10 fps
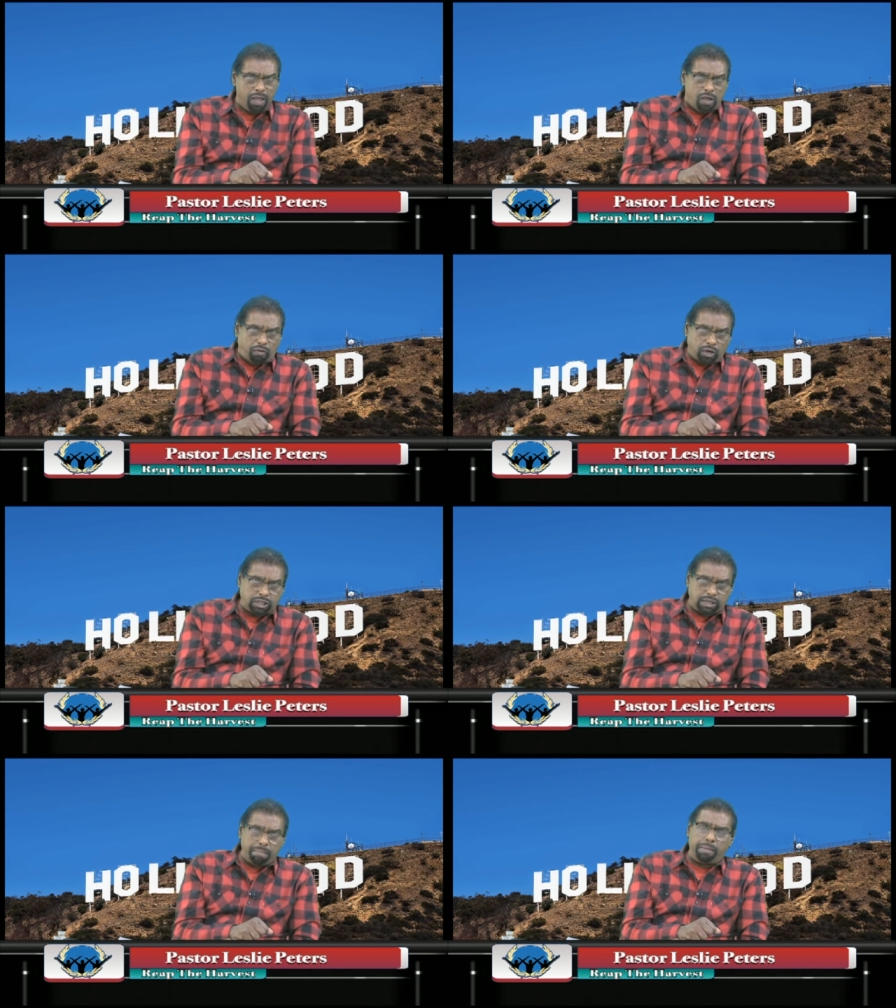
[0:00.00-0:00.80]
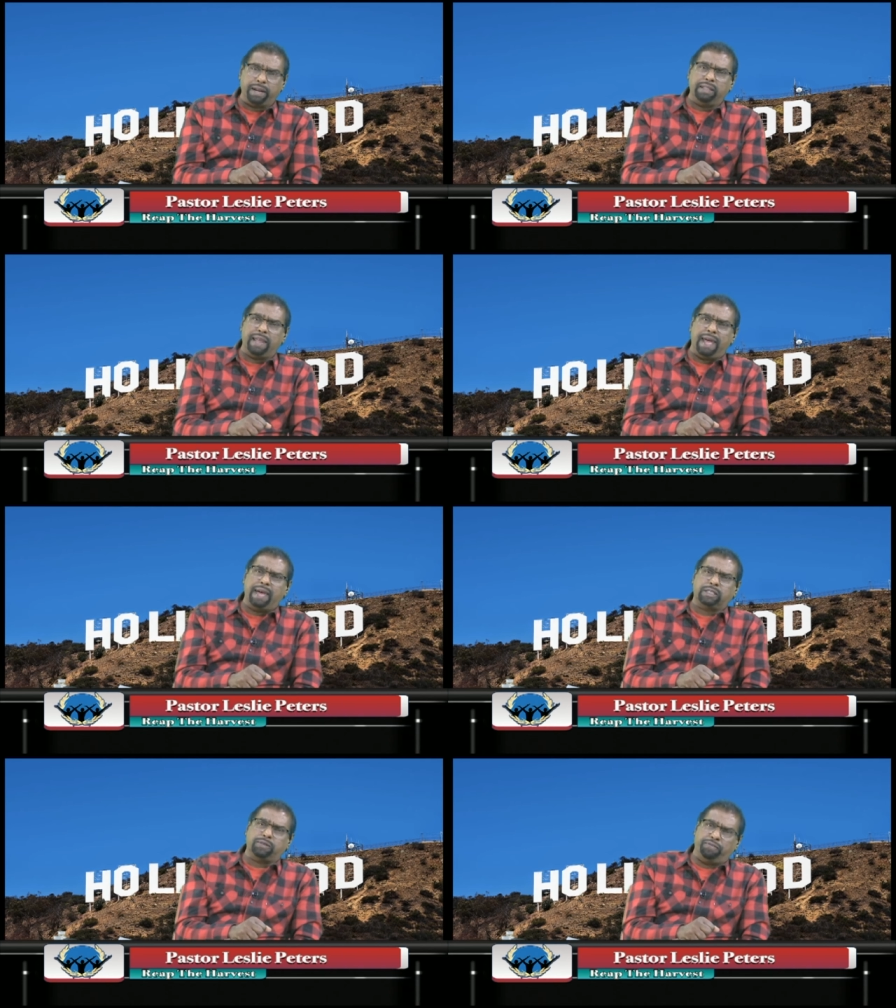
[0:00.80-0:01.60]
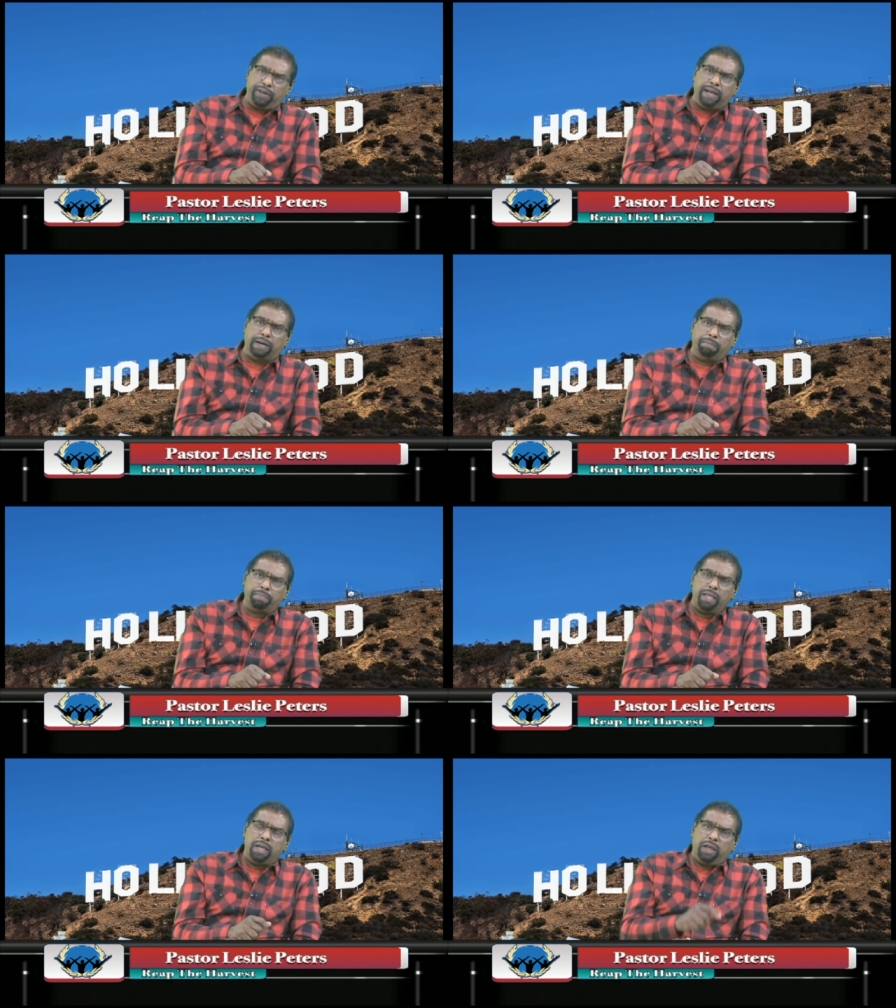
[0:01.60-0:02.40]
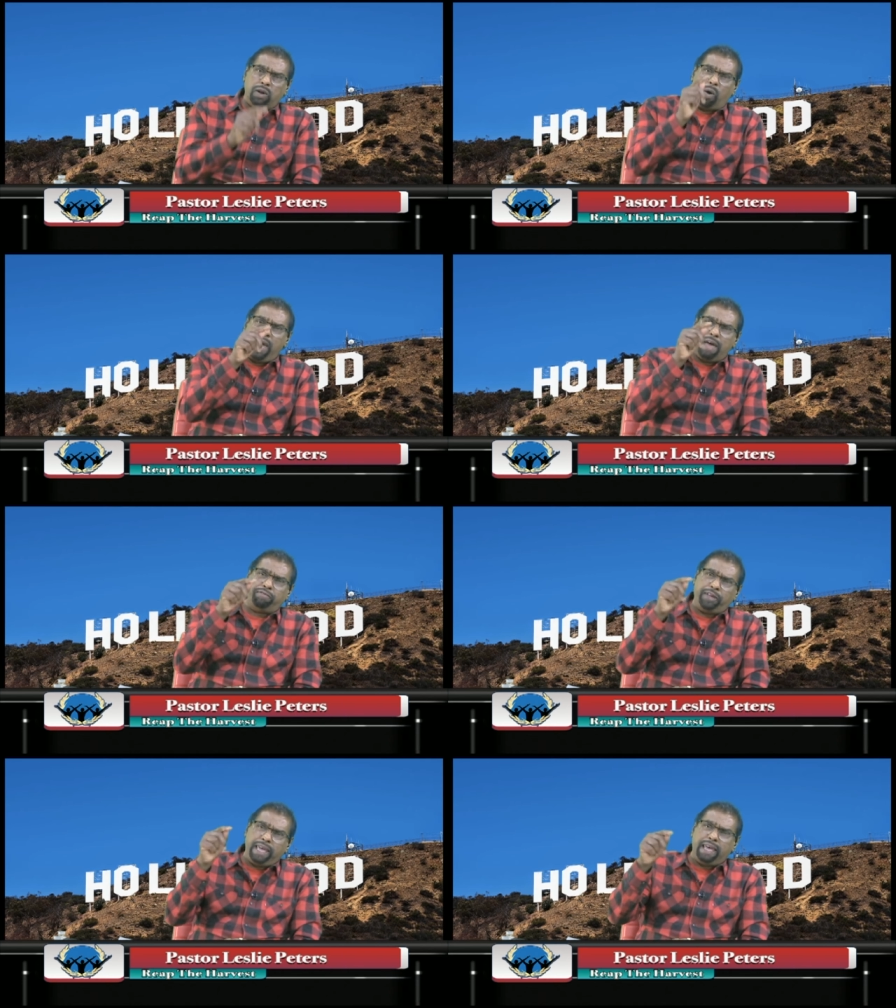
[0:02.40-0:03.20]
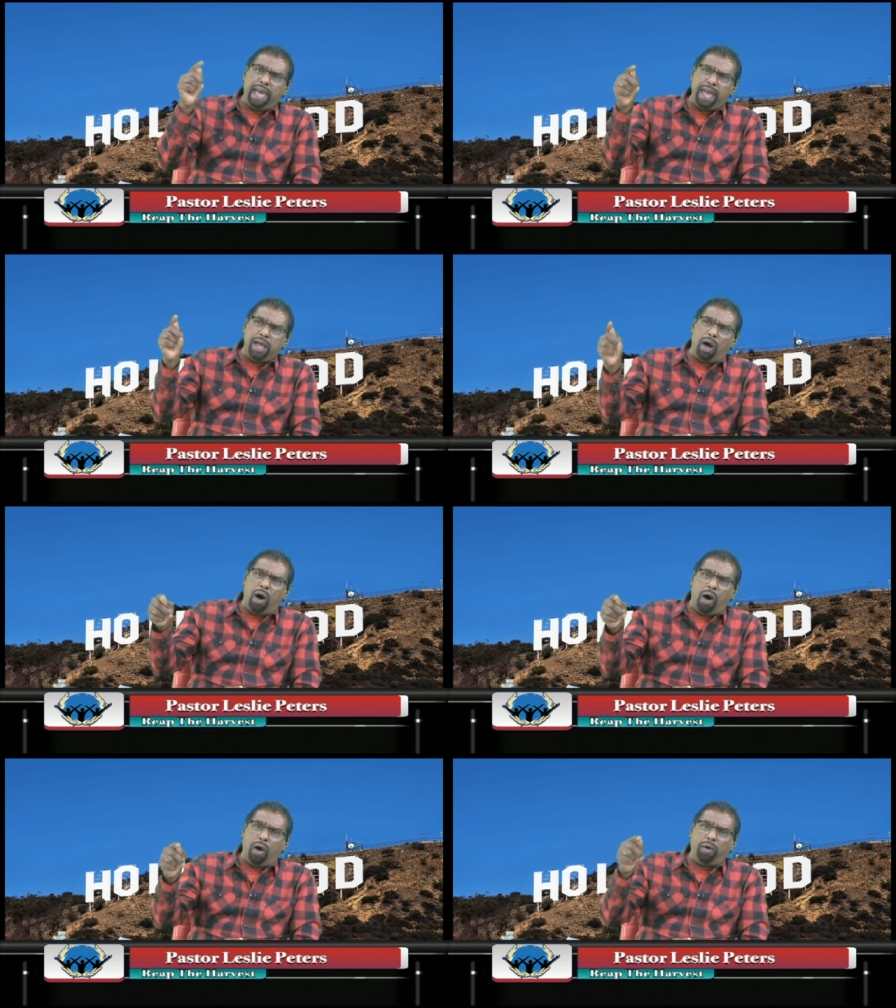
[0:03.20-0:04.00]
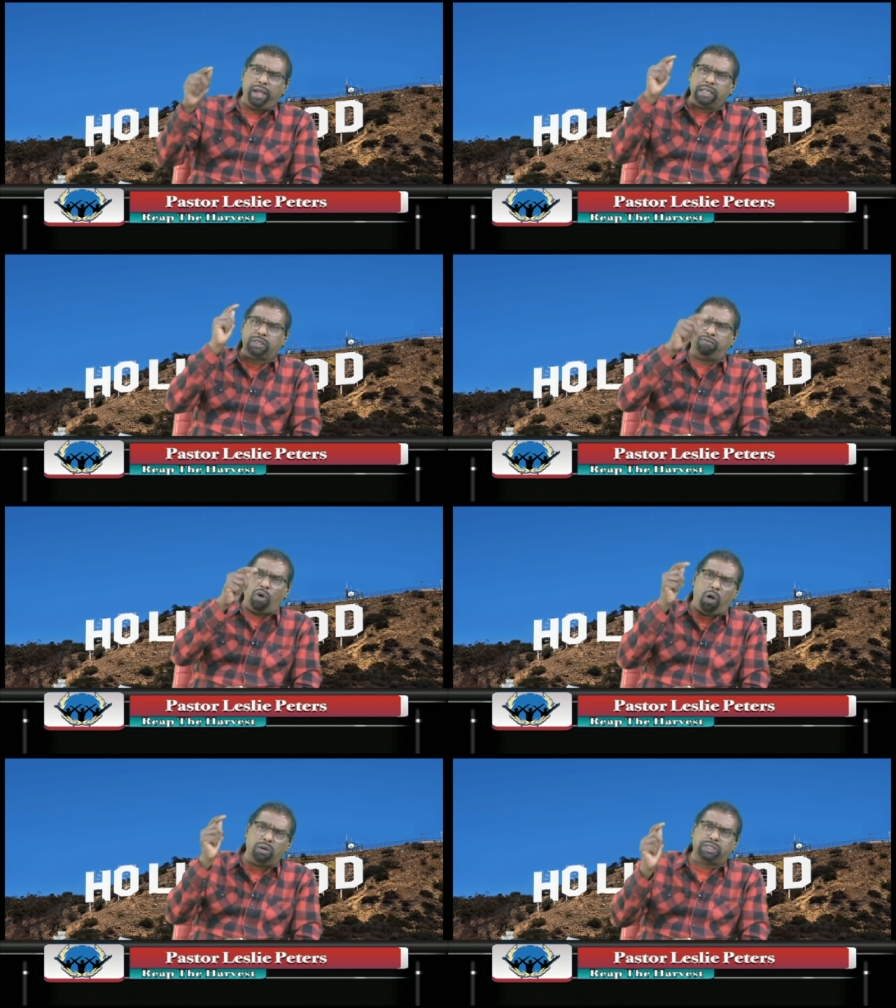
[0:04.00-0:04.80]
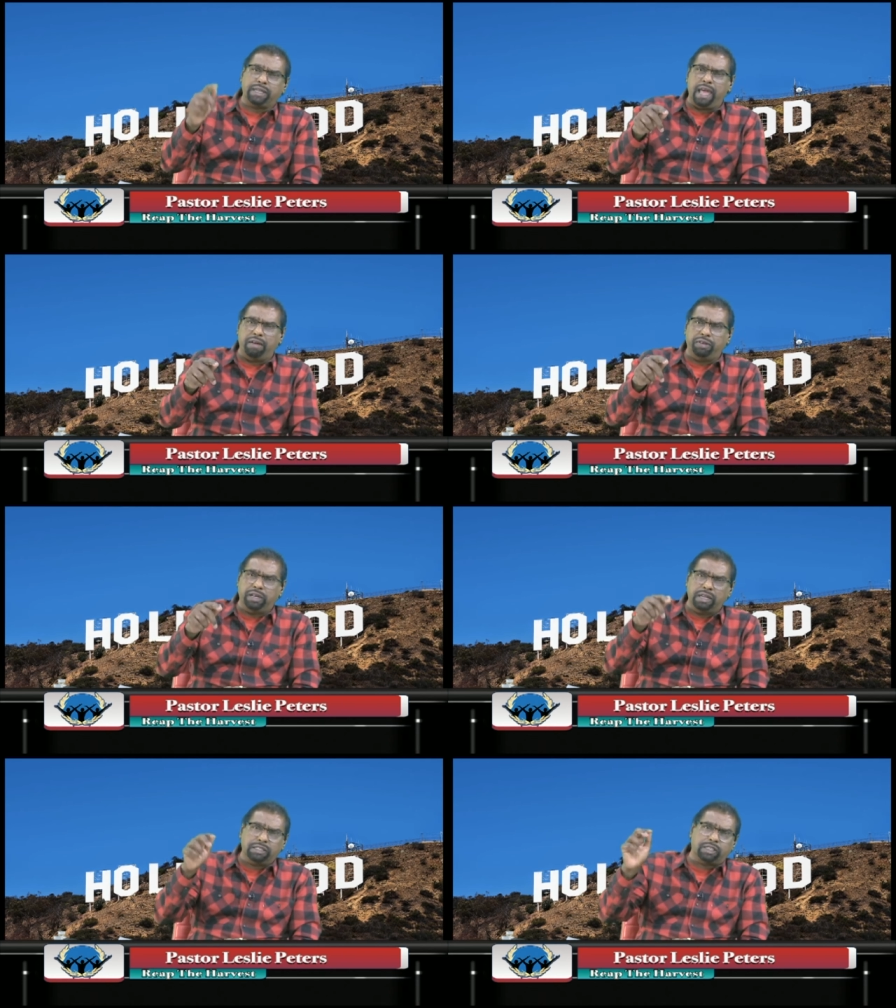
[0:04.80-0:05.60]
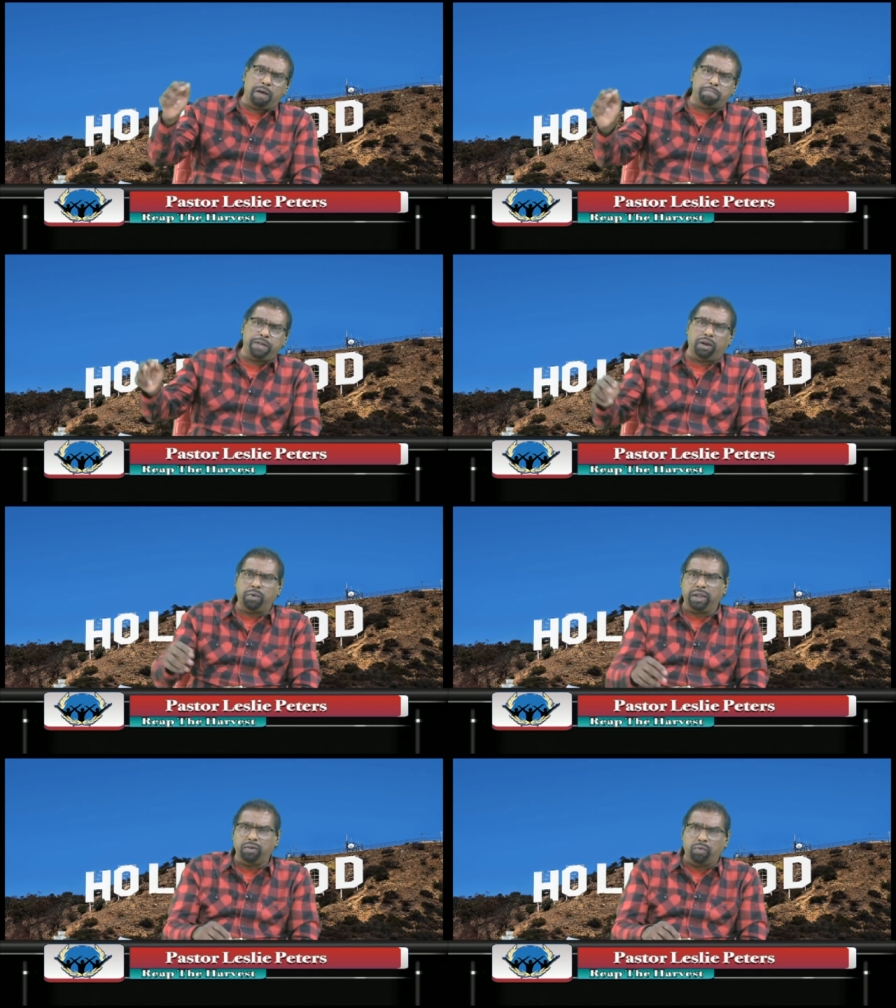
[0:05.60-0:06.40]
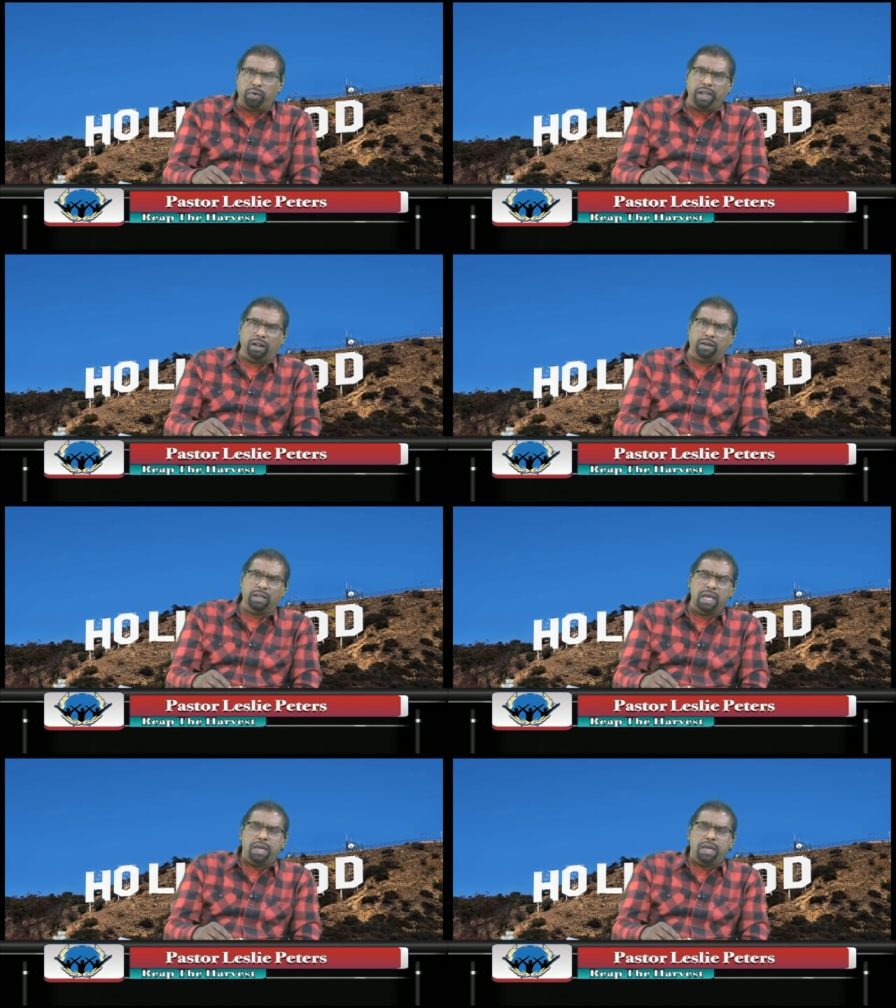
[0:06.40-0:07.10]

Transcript: For somebody that has fear, you know, F E A R is false evidence appearing real.